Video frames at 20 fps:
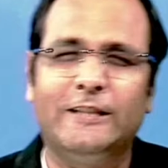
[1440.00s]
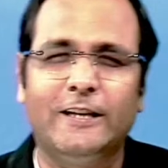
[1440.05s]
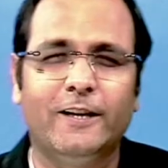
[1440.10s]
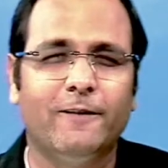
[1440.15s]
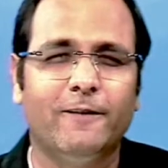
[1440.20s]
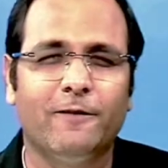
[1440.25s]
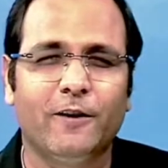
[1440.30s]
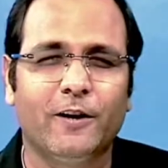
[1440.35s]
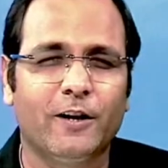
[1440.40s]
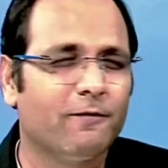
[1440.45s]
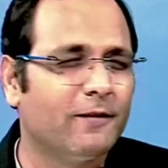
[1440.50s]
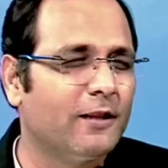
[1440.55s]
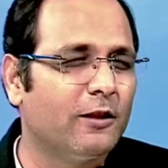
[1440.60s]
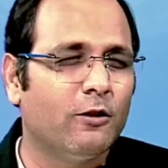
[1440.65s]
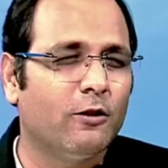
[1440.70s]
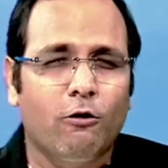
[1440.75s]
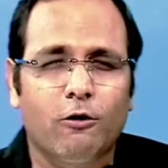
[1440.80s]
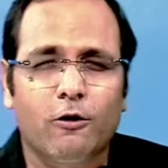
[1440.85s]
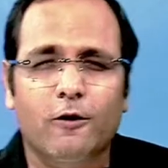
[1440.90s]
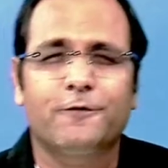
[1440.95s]
delivering with a
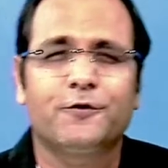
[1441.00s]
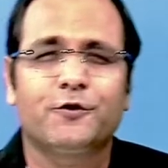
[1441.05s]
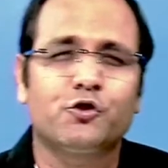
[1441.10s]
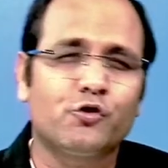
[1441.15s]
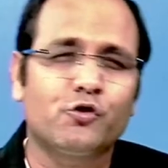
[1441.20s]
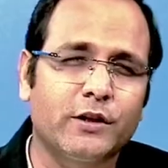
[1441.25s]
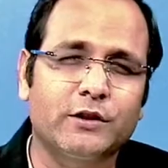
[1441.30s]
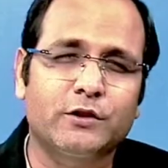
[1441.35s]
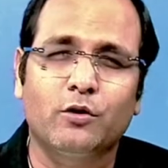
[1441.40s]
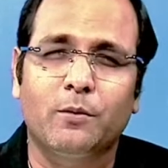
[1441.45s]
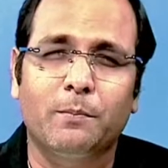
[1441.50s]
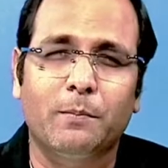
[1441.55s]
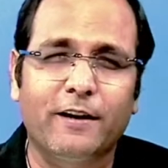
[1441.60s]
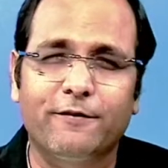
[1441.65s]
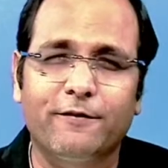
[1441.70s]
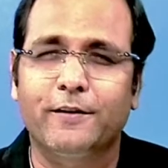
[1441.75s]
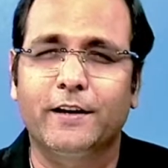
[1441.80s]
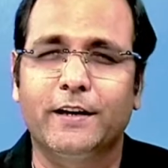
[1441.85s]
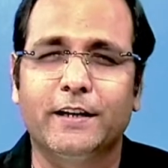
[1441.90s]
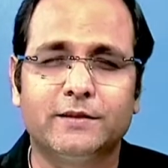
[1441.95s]
lot of stress on my
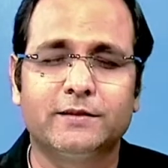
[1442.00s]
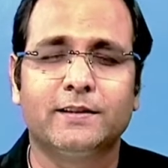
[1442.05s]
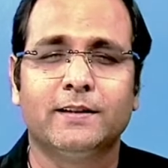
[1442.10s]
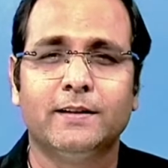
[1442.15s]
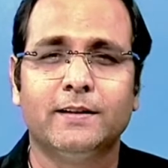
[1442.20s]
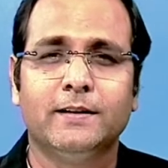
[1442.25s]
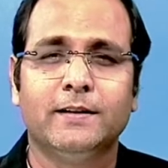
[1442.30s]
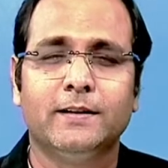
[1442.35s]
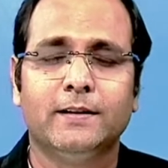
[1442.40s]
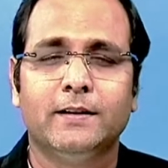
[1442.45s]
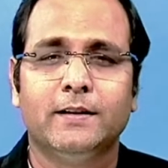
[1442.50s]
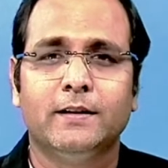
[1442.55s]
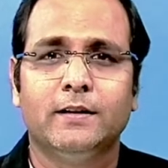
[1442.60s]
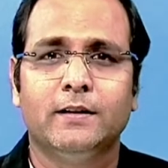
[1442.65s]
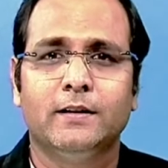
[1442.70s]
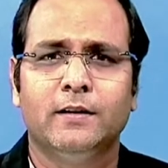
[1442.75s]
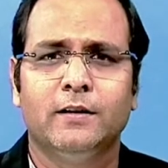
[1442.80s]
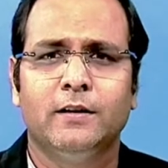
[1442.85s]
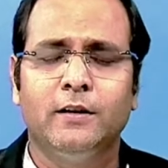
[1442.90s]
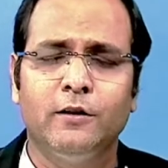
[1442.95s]
face.
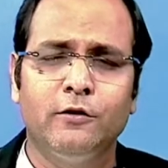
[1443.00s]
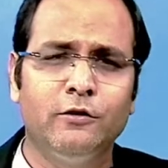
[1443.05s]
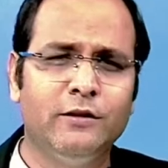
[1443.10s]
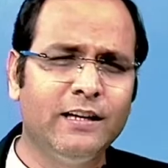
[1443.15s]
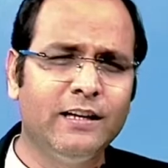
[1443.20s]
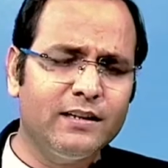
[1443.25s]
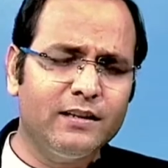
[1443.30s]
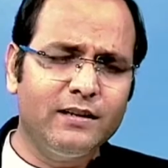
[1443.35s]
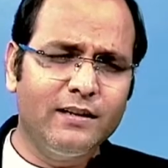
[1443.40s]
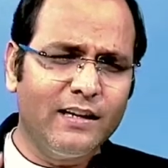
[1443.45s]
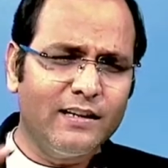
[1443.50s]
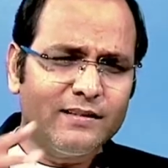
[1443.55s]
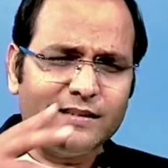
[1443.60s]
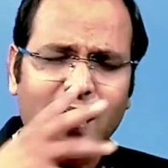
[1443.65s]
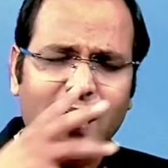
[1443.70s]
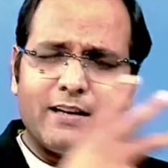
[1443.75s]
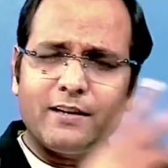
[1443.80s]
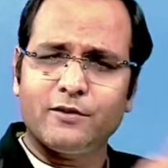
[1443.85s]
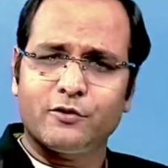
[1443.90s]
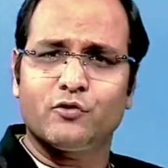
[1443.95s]
Does
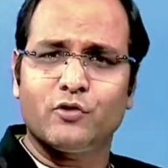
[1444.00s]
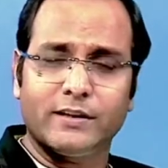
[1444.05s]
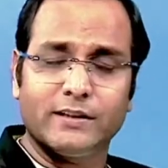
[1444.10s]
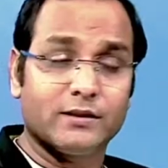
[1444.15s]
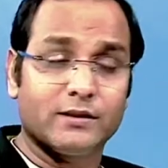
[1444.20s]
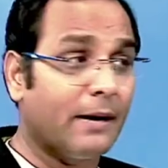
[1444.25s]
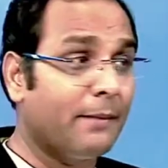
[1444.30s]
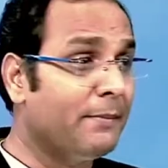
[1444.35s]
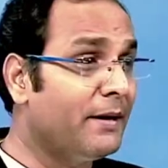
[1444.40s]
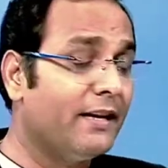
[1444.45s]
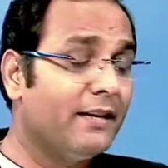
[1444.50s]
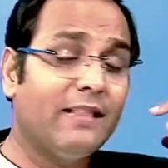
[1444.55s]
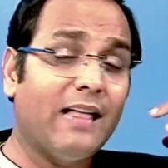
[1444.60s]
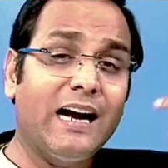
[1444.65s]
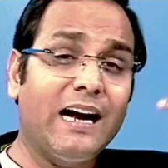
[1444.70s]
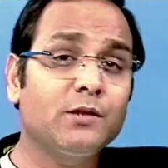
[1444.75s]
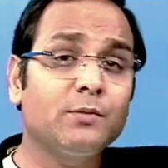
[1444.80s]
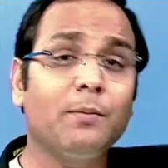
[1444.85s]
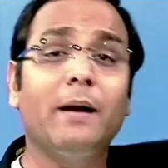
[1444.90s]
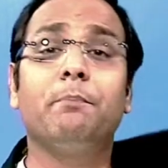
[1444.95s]
that stress? I mean,
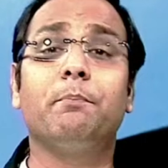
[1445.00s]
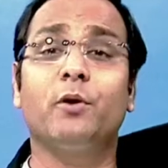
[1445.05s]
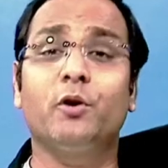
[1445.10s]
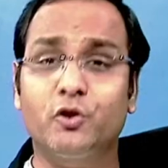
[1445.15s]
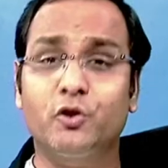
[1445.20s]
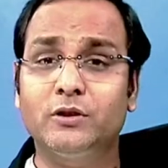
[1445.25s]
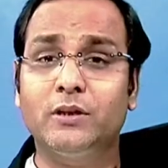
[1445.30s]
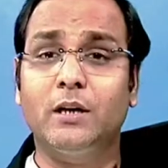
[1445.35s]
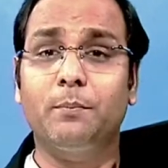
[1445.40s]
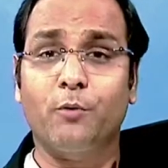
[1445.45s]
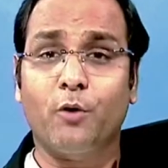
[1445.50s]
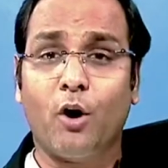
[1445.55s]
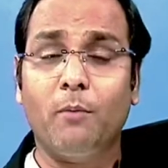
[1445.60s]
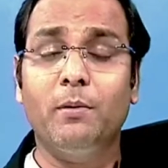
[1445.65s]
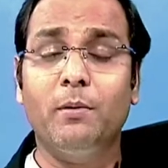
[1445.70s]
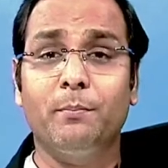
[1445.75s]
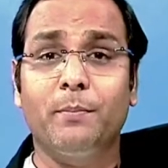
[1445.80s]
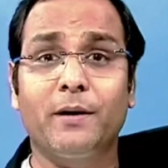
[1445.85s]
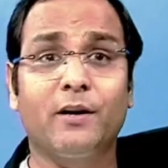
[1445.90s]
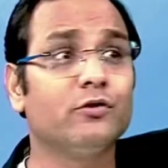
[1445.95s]
that's my personal
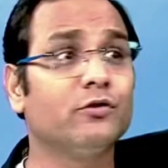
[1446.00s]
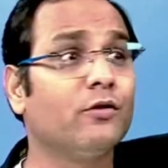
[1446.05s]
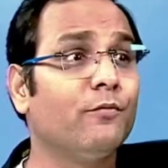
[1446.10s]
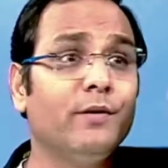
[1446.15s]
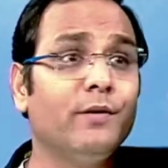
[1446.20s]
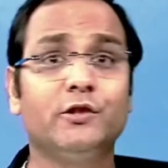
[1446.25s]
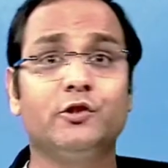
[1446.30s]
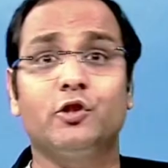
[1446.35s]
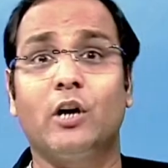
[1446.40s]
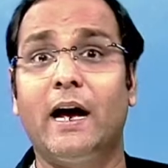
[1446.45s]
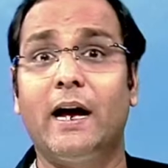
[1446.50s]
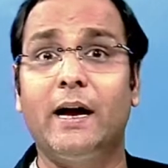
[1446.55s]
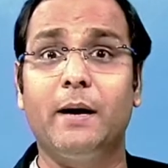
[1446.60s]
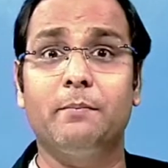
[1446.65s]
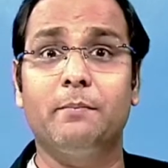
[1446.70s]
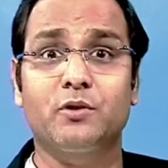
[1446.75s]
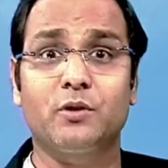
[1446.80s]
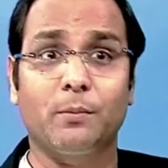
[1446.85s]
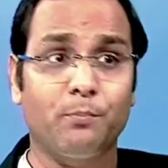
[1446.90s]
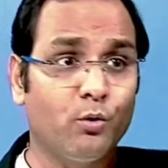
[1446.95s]
problem because of which I
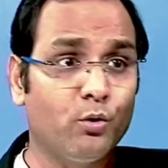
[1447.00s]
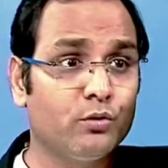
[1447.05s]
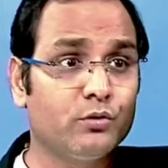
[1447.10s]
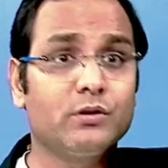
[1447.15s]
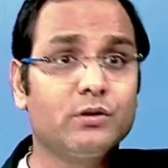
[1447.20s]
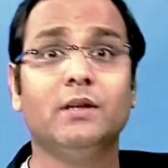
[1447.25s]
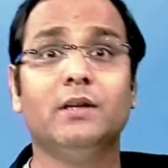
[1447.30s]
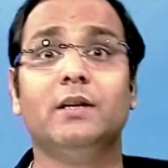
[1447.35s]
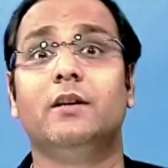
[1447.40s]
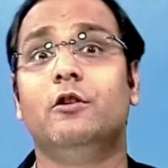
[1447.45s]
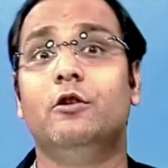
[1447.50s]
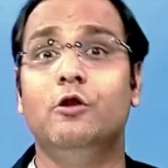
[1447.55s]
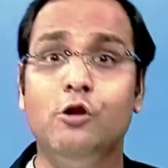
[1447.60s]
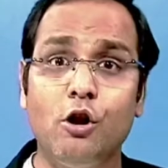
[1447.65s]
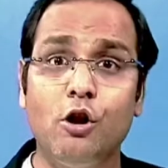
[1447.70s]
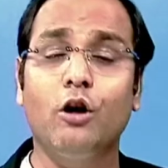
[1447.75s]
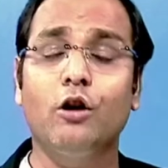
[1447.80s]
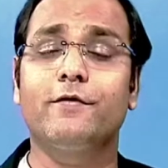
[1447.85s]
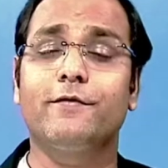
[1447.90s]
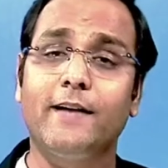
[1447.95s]
am suppose
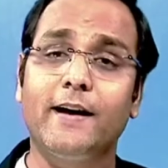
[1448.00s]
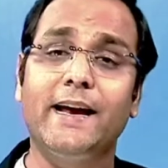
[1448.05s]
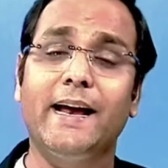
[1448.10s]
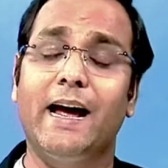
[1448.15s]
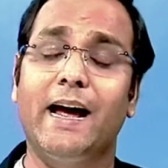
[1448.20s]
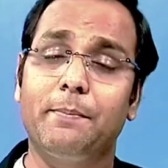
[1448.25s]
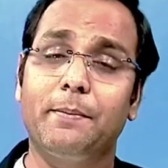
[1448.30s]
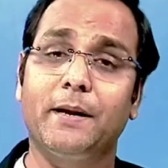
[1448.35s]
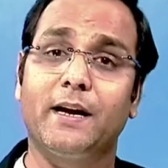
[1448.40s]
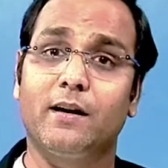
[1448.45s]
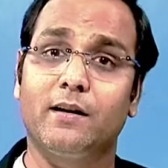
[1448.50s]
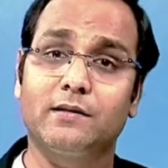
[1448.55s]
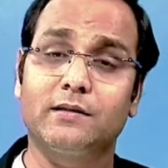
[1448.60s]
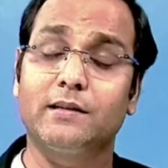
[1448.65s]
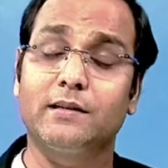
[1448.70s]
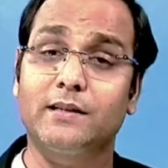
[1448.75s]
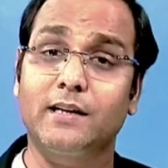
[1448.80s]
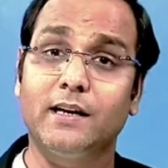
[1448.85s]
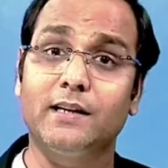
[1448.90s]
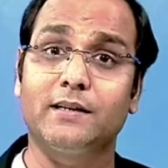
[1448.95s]
not very happy.
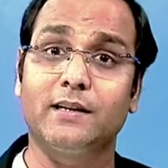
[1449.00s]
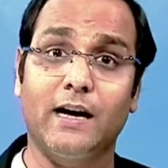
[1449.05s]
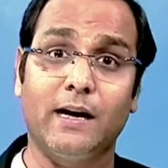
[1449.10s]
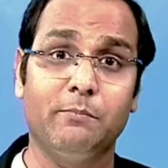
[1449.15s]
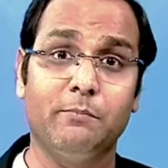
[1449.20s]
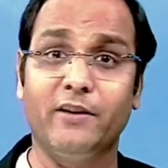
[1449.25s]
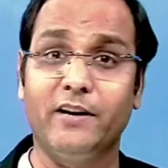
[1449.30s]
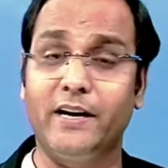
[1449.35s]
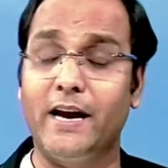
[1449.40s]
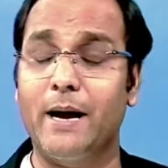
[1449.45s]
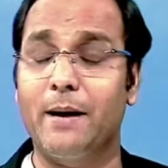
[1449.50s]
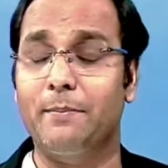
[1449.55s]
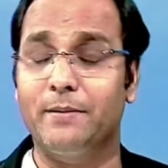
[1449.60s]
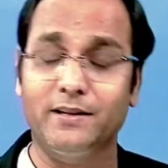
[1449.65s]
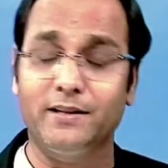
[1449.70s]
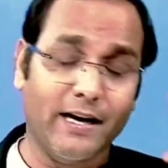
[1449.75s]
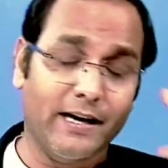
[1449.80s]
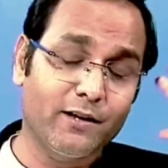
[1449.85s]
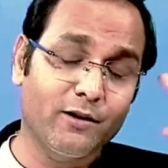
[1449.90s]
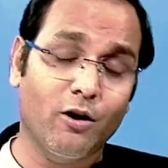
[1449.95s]
Cut. I'm very happy.
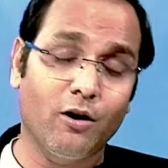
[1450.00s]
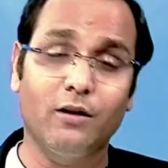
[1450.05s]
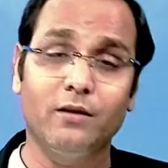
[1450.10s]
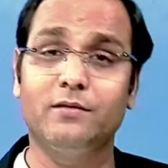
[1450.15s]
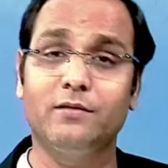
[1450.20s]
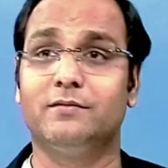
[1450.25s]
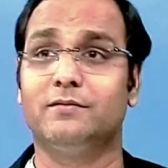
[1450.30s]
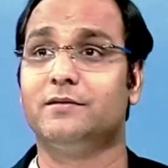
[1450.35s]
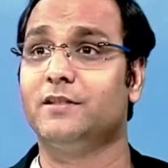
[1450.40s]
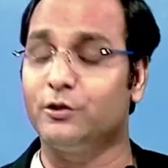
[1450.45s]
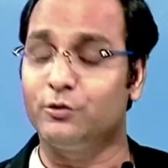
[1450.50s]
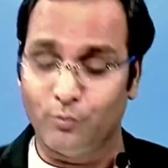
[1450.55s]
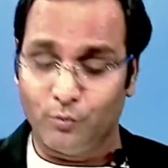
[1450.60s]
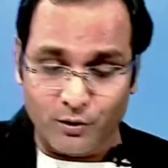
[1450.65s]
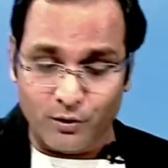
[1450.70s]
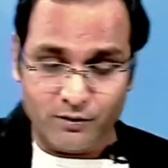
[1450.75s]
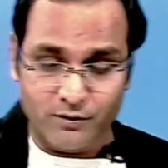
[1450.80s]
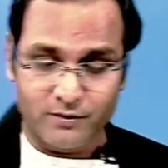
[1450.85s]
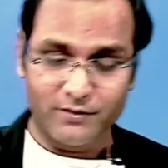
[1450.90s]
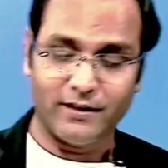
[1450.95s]
Thank God. Touch
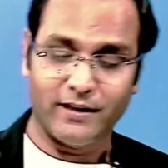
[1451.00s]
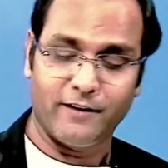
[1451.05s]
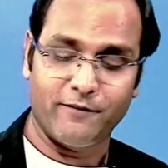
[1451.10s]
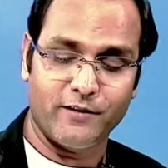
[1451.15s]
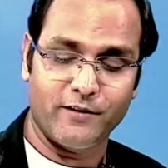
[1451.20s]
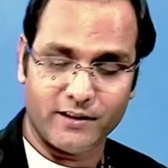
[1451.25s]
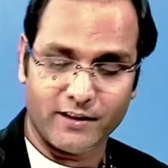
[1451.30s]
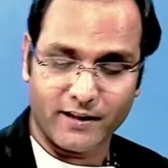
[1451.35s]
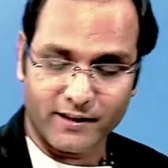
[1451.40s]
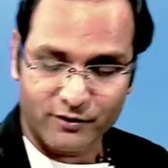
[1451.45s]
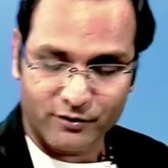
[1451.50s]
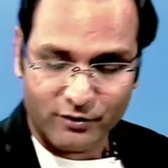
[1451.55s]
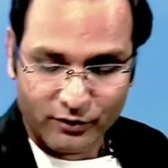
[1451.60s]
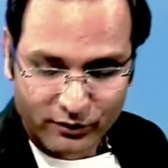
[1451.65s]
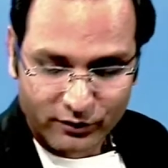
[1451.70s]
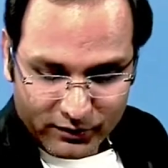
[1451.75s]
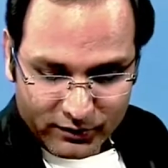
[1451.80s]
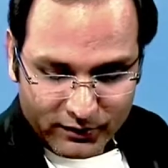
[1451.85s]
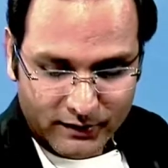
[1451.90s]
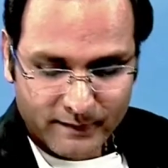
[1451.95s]
wood. Everything is
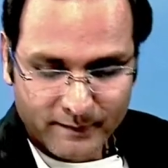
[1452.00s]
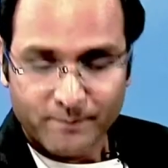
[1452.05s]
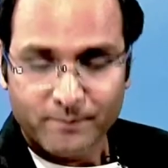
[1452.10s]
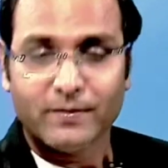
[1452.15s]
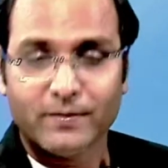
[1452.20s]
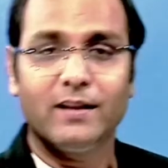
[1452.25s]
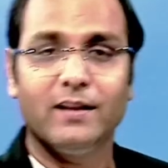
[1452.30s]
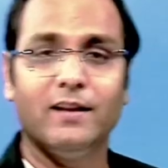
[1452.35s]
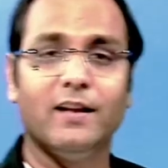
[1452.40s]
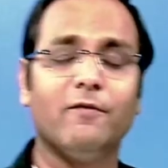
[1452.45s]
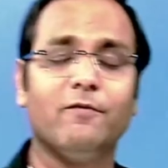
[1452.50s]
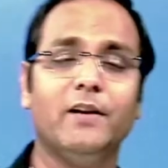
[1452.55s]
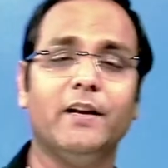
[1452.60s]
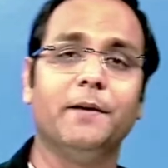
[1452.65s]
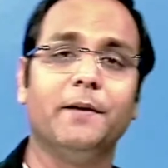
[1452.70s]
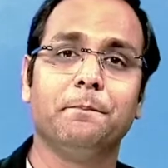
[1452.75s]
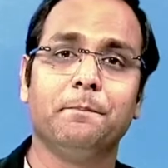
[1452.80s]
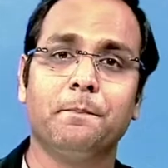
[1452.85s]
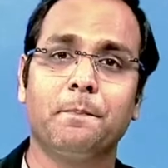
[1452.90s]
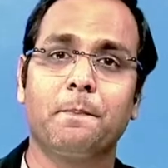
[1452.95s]
good. Lovely.